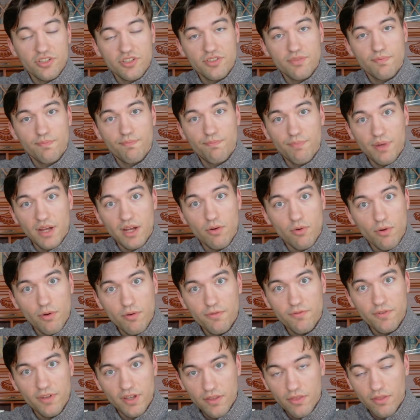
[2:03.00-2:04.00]

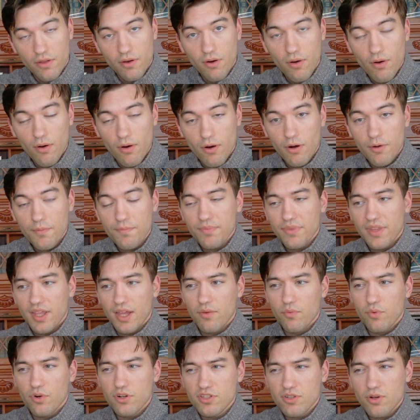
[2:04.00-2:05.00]
Beowulf in the hall,
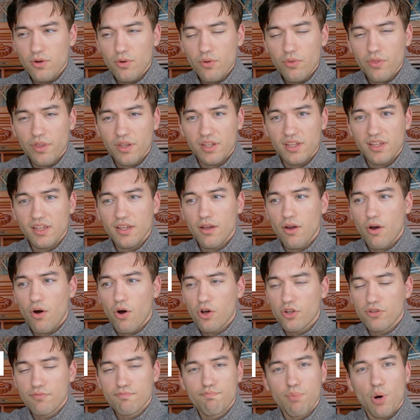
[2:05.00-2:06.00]
and we're told that he
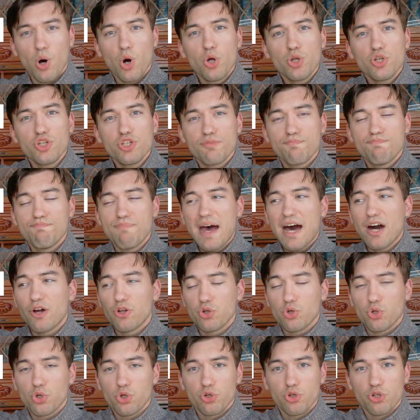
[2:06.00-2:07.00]
onbond
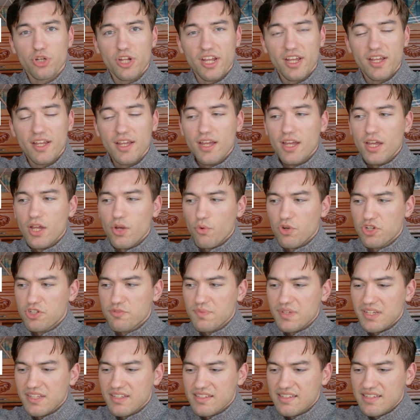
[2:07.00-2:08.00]
baurune, which
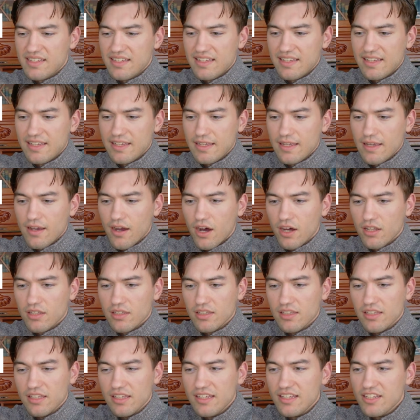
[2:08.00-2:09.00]
means he
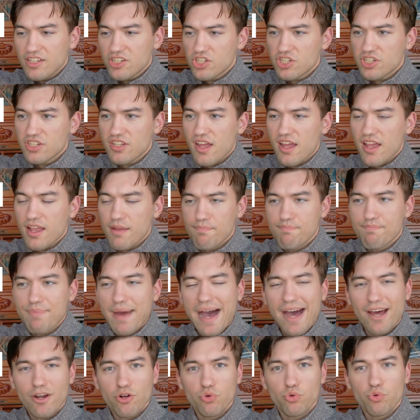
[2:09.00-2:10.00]
unleashed a
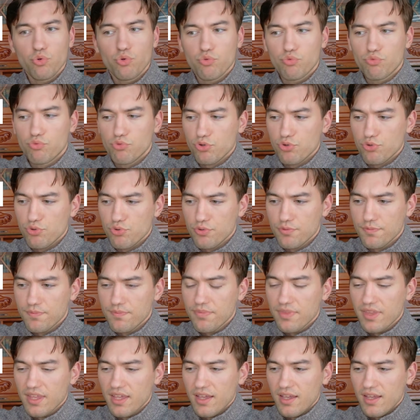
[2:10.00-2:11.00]
battle rune.
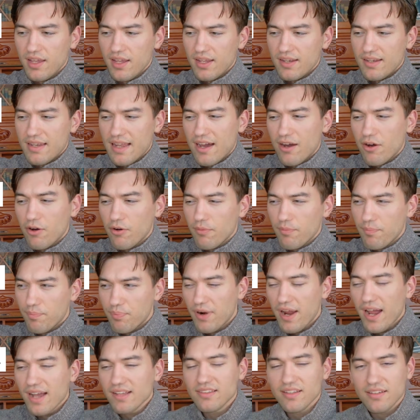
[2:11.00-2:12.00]
Now,
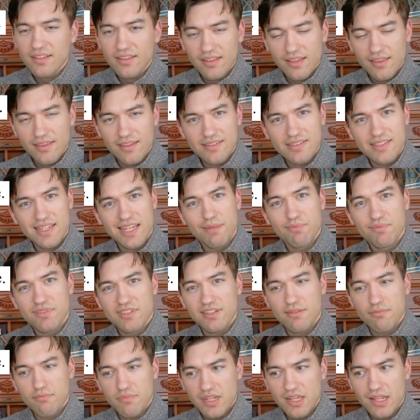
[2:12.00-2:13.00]
practically, this seems
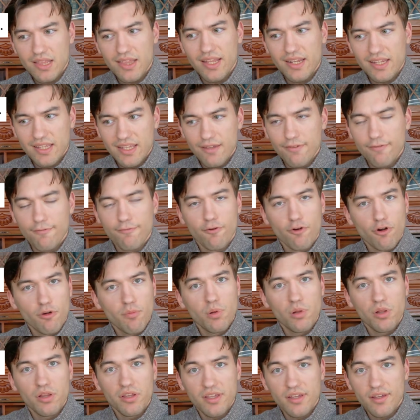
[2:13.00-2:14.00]
to mean that he
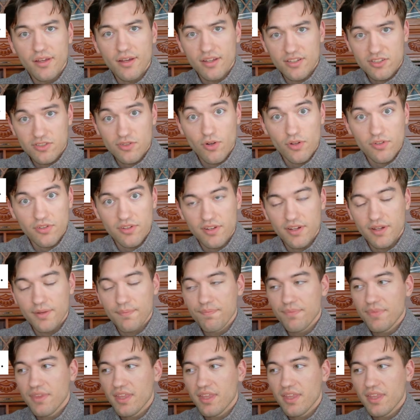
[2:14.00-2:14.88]
verbally assaulted him.